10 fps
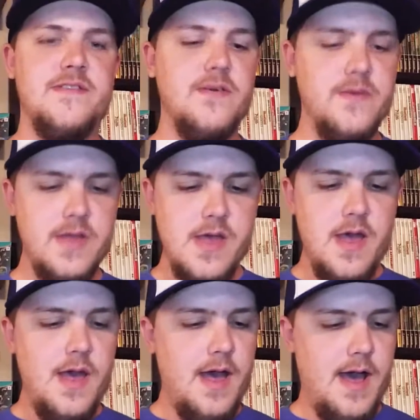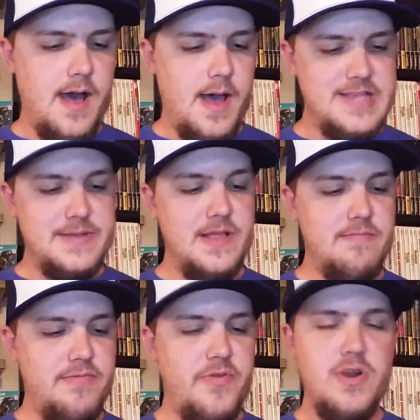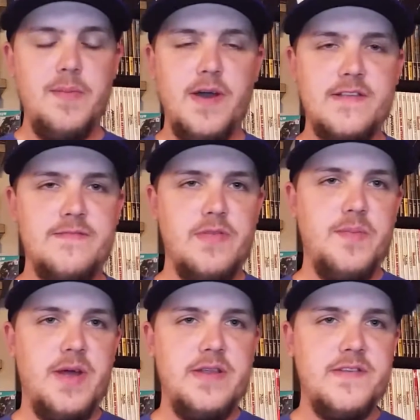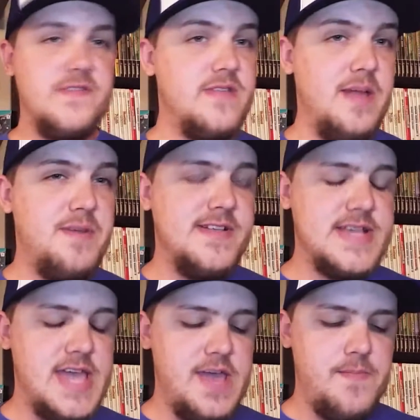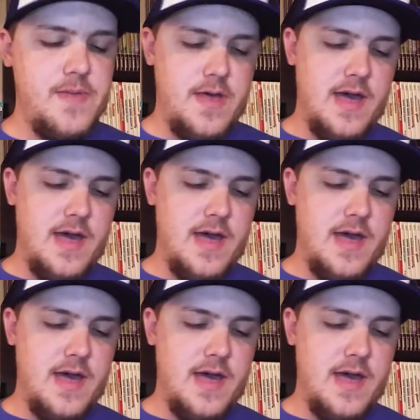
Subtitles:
So I said $30 for the bundle, so $10 a game.